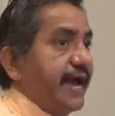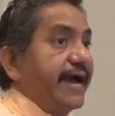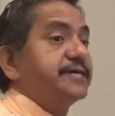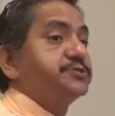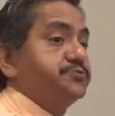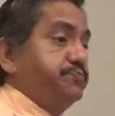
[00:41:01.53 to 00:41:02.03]

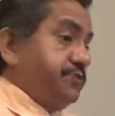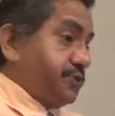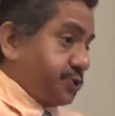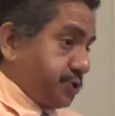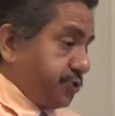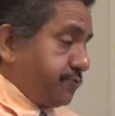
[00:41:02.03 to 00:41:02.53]
as
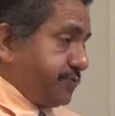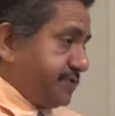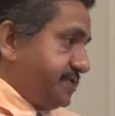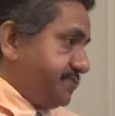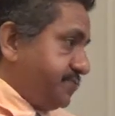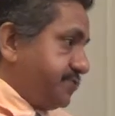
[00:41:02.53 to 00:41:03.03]
mature
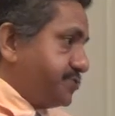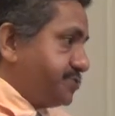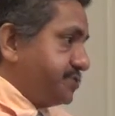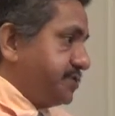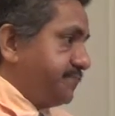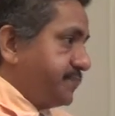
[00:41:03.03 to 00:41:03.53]

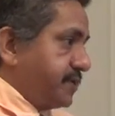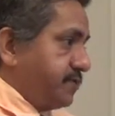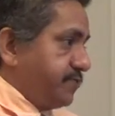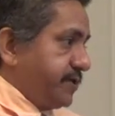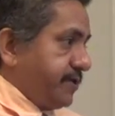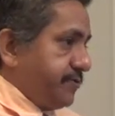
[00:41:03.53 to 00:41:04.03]
believers
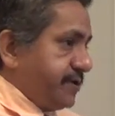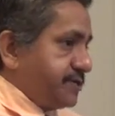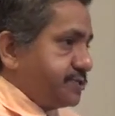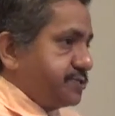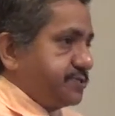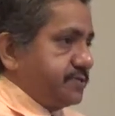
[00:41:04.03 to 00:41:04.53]
where
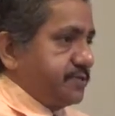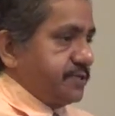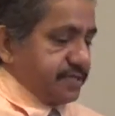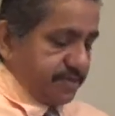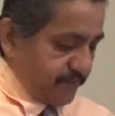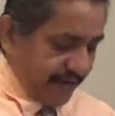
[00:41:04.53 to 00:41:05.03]
it's
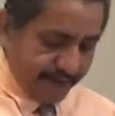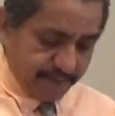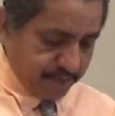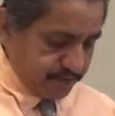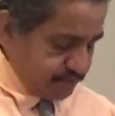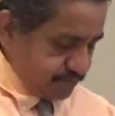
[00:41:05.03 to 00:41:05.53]
in the
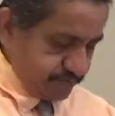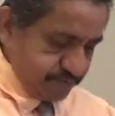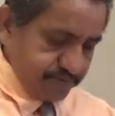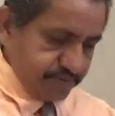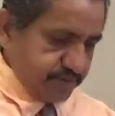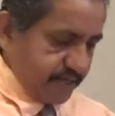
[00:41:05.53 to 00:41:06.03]
Bible.
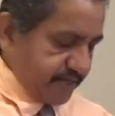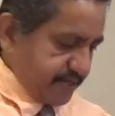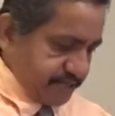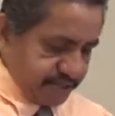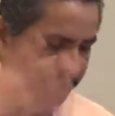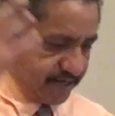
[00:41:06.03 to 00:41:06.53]
I
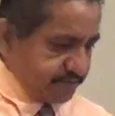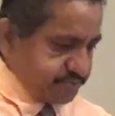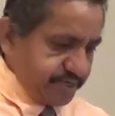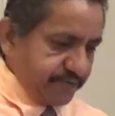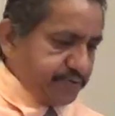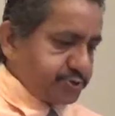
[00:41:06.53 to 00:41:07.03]
can think of
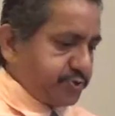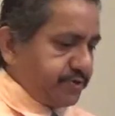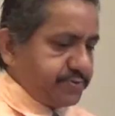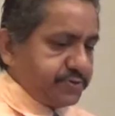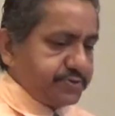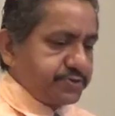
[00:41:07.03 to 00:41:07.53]
several
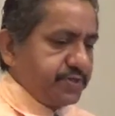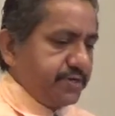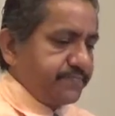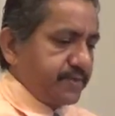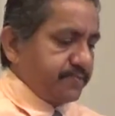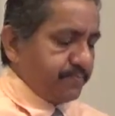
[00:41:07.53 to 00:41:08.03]
scriptures,
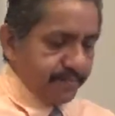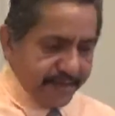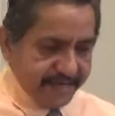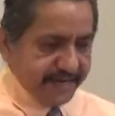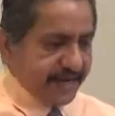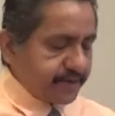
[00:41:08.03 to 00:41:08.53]

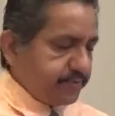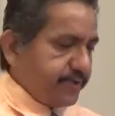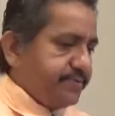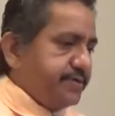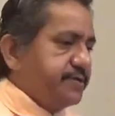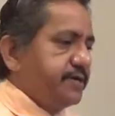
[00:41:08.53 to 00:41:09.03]
men and
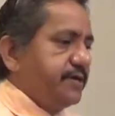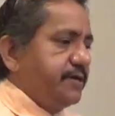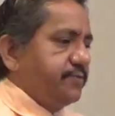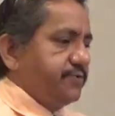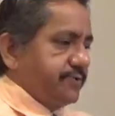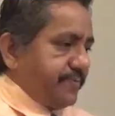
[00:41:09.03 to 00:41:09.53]
women,
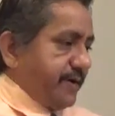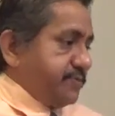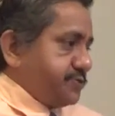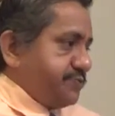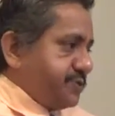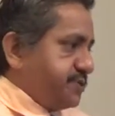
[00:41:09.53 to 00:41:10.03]
where the
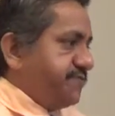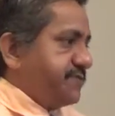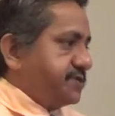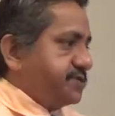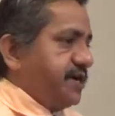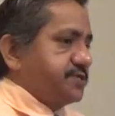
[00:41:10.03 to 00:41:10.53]
Bible
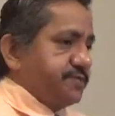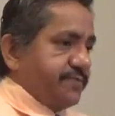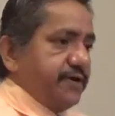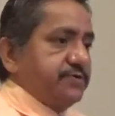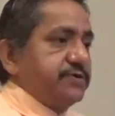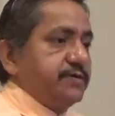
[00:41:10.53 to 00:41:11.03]
specifically talks
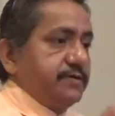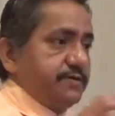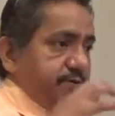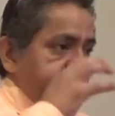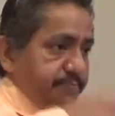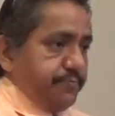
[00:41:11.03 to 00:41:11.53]
about
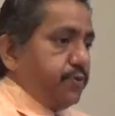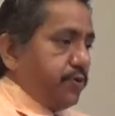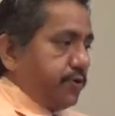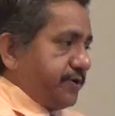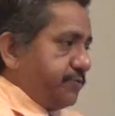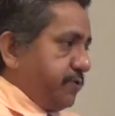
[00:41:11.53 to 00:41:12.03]

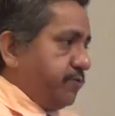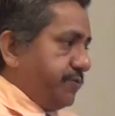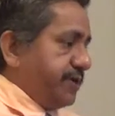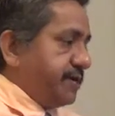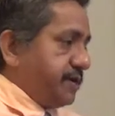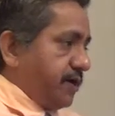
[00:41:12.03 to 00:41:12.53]
pouring what
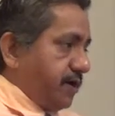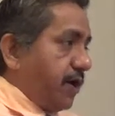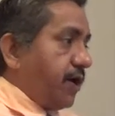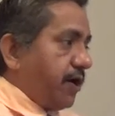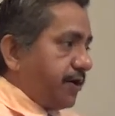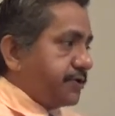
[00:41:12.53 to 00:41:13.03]
we our,
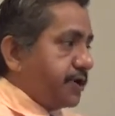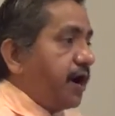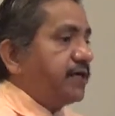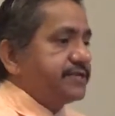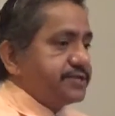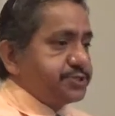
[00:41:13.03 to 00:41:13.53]
our
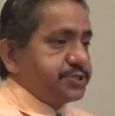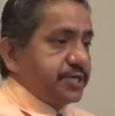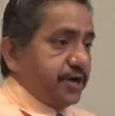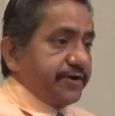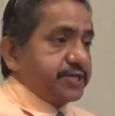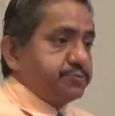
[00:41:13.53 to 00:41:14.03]
knowledge
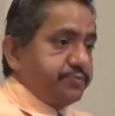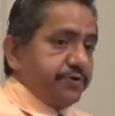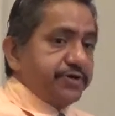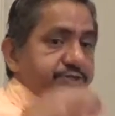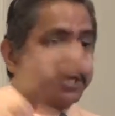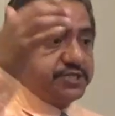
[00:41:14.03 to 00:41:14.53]
and our
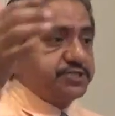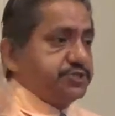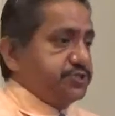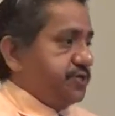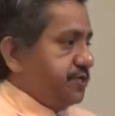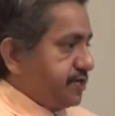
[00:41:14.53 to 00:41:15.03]
experience
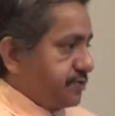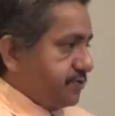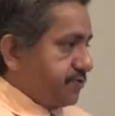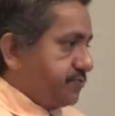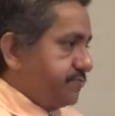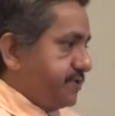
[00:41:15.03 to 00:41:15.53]
into the
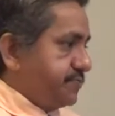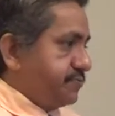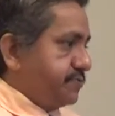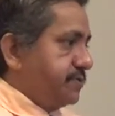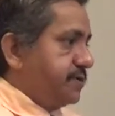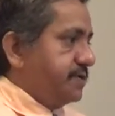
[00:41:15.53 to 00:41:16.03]
younger
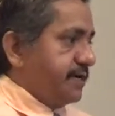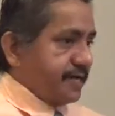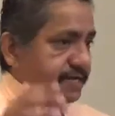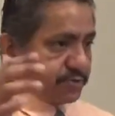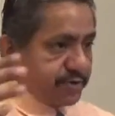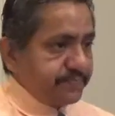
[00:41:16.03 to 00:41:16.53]
people mm-hmm.
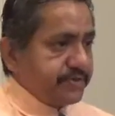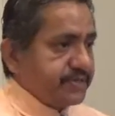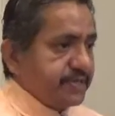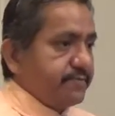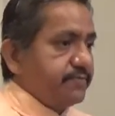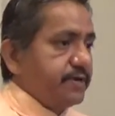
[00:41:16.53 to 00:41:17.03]
and
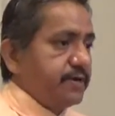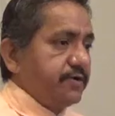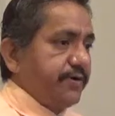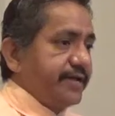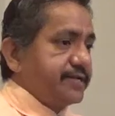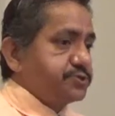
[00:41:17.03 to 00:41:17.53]
equipping them,
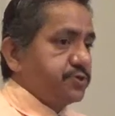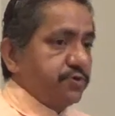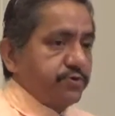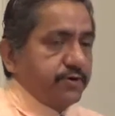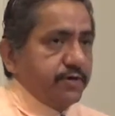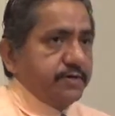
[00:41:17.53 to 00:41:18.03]
right? And
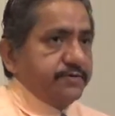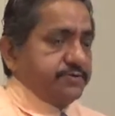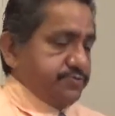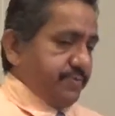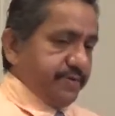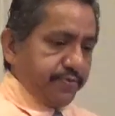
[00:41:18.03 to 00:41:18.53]
so
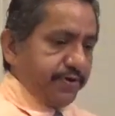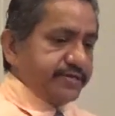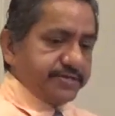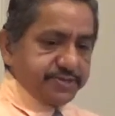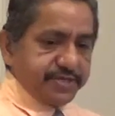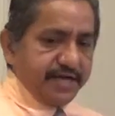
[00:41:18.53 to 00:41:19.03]
my
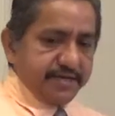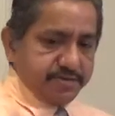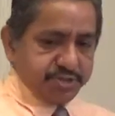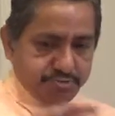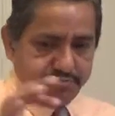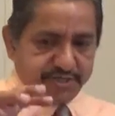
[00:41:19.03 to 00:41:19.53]
point is
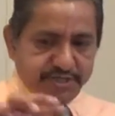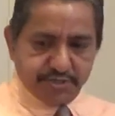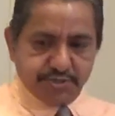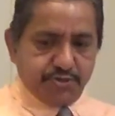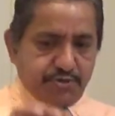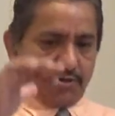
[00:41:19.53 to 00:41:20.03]
that just
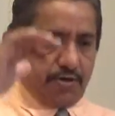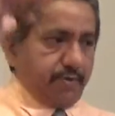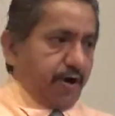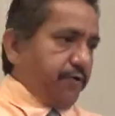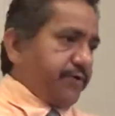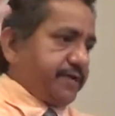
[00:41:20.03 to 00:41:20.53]
because
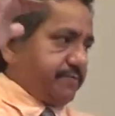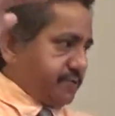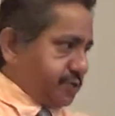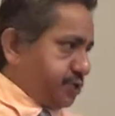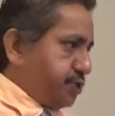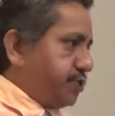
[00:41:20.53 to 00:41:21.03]
you're already
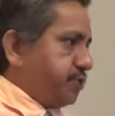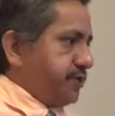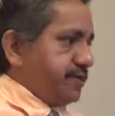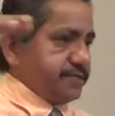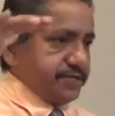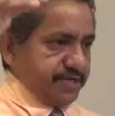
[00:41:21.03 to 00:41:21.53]

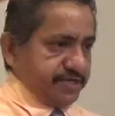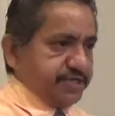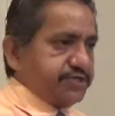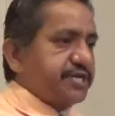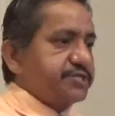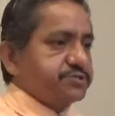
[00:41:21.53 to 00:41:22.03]
mature in the, in
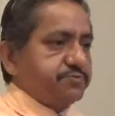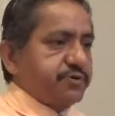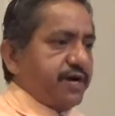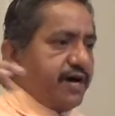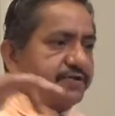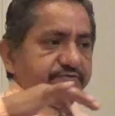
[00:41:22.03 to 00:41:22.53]
the things of
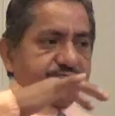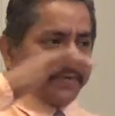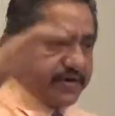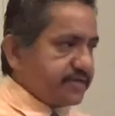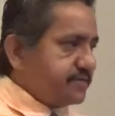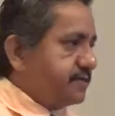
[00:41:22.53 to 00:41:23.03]
God, you've
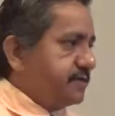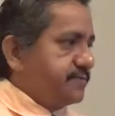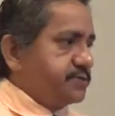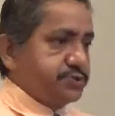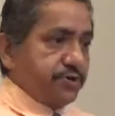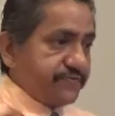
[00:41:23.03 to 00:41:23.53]
been
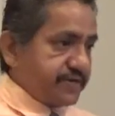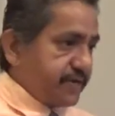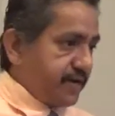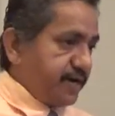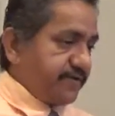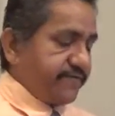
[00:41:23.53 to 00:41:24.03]
serving
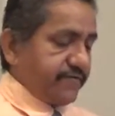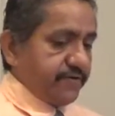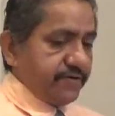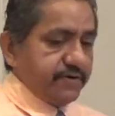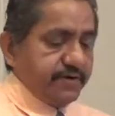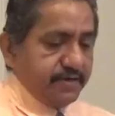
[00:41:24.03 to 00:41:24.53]
God
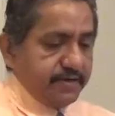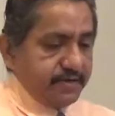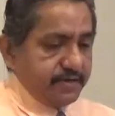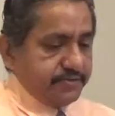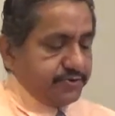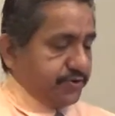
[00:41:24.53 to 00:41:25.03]
for
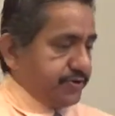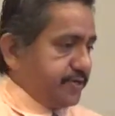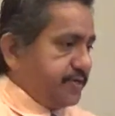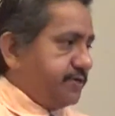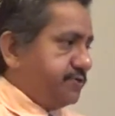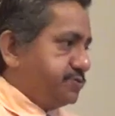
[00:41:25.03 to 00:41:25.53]

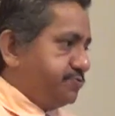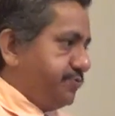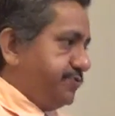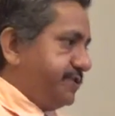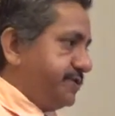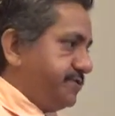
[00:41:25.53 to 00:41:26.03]
30 years,
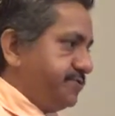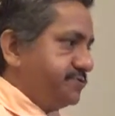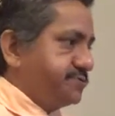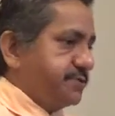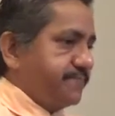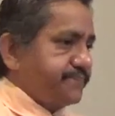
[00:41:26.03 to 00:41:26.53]
40
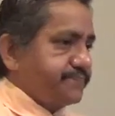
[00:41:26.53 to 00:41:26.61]
years.